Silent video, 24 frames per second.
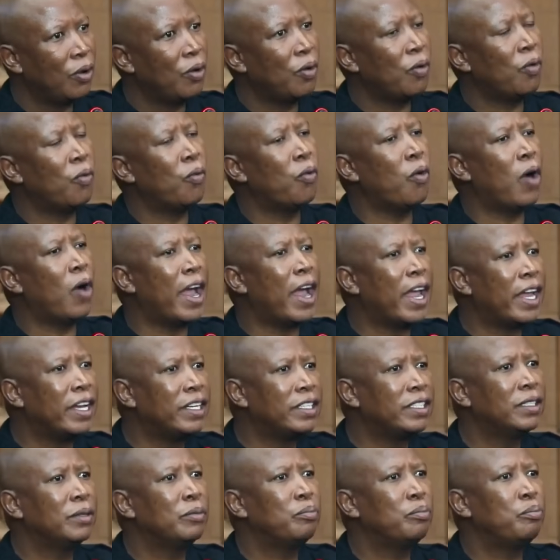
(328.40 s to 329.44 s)

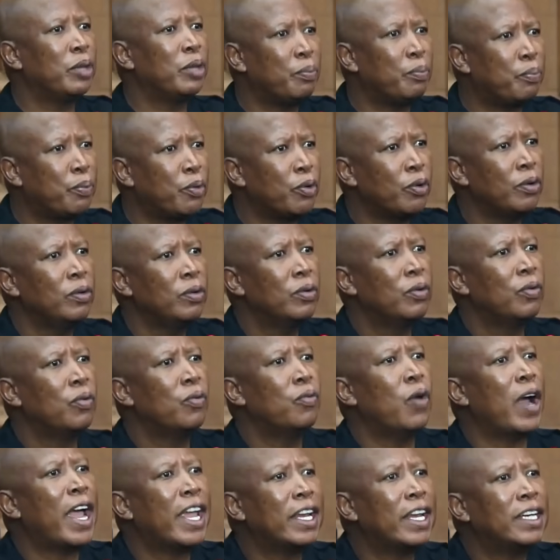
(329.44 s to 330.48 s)
white people,
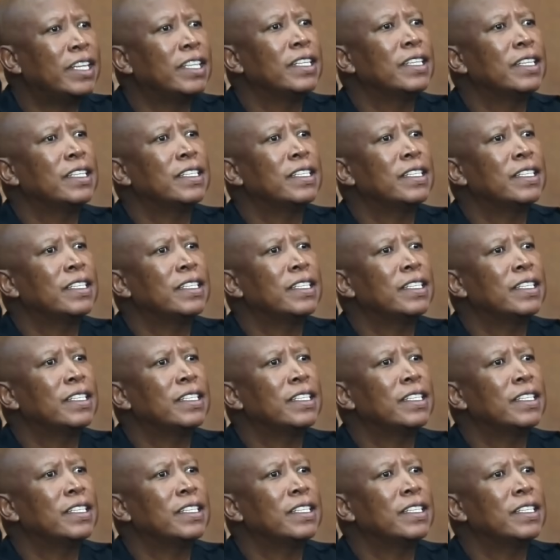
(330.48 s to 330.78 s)
white